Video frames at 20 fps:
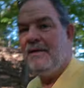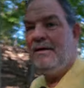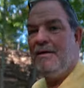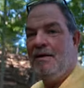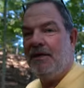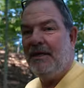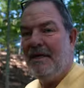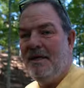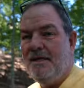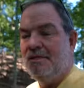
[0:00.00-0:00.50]

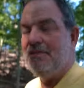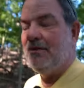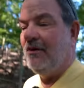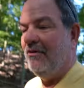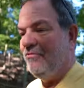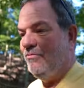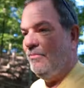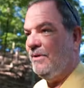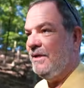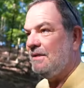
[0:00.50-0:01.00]
Again, it's
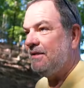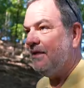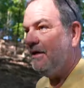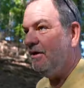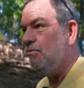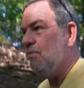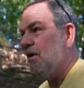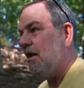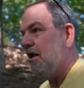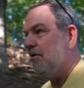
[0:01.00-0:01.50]
hard for me to
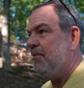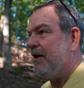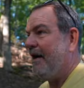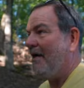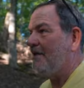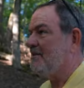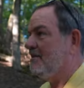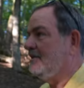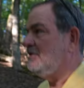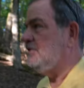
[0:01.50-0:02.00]
tell while I'm
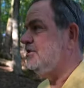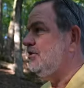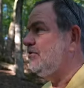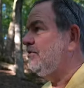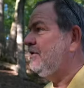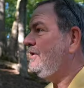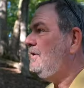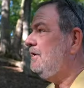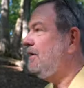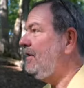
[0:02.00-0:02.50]
actually
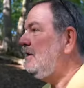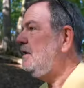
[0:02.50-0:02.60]
shooting.